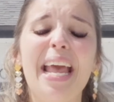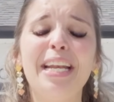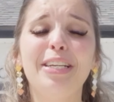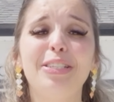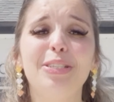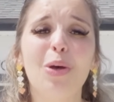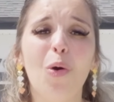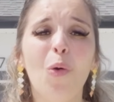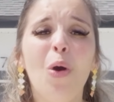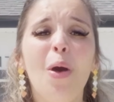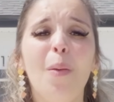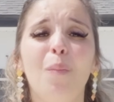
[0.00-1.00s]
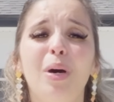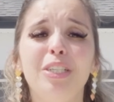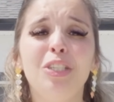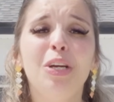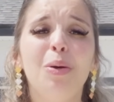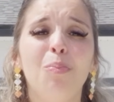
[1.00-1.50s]
and so
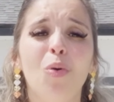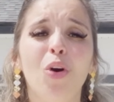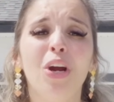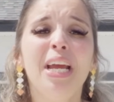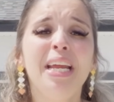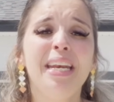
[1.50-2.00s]
much more.